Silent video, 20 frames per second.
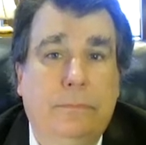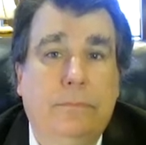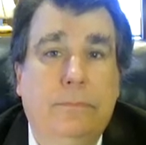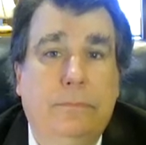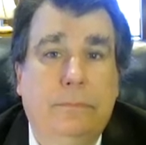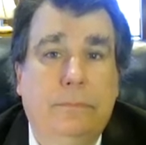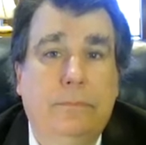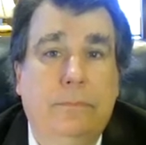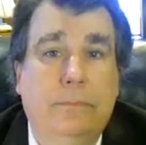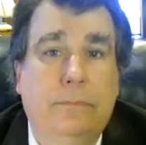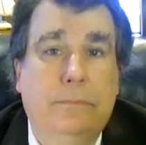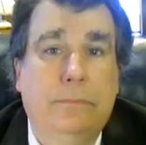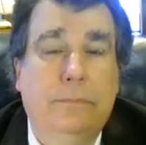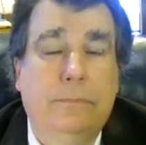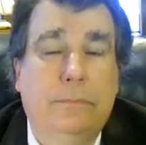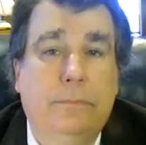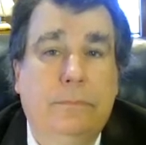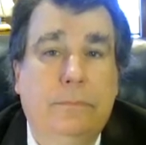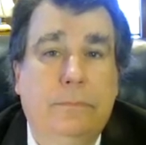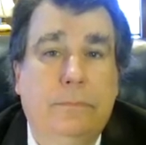
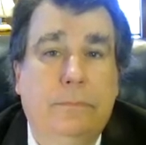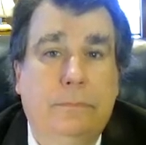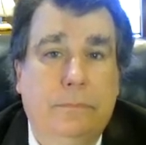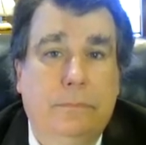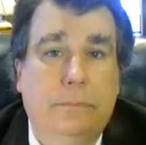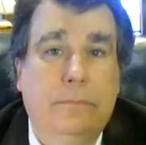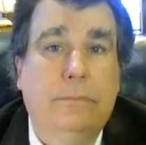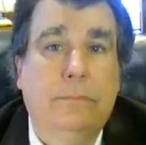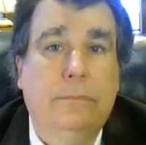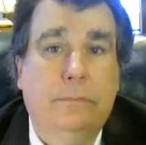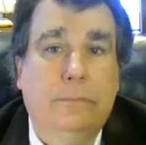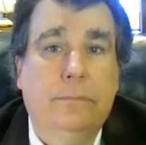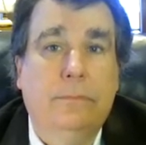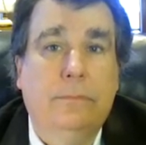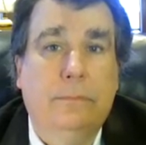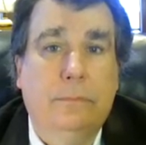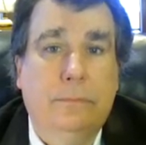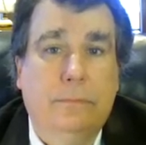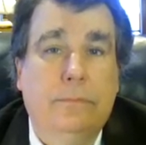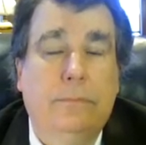
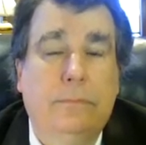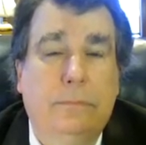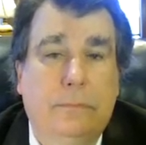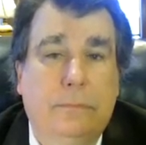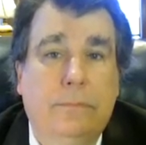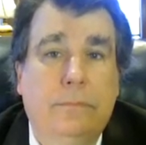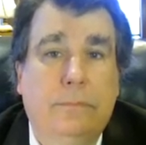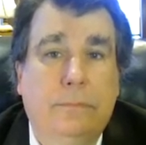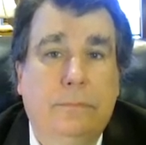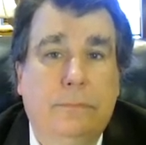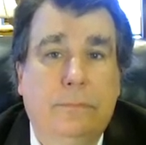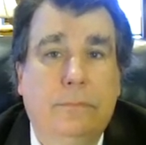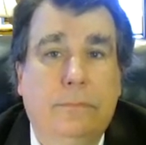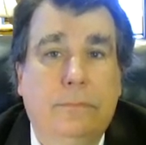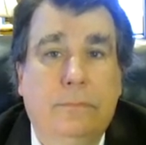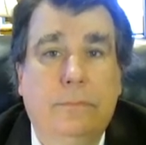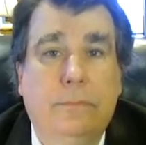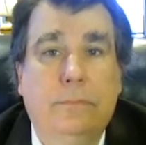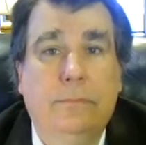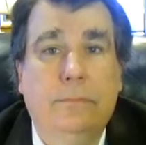
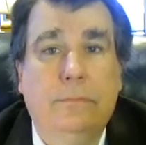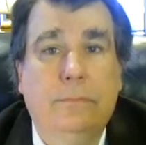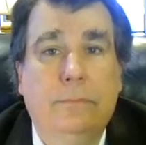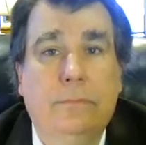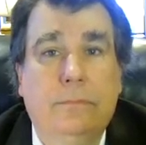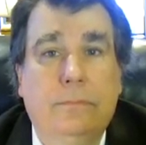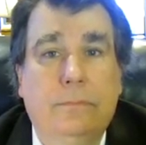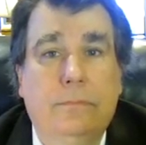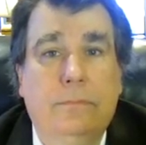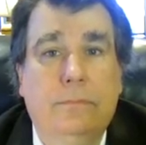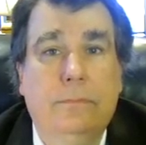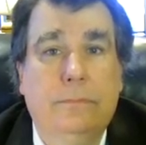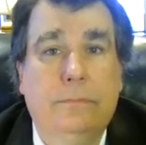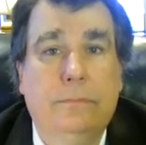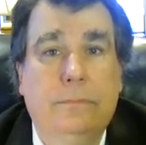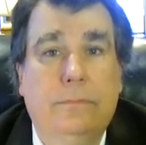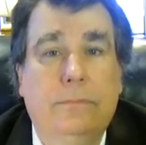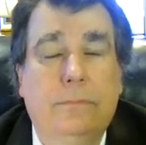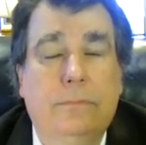(not speaking)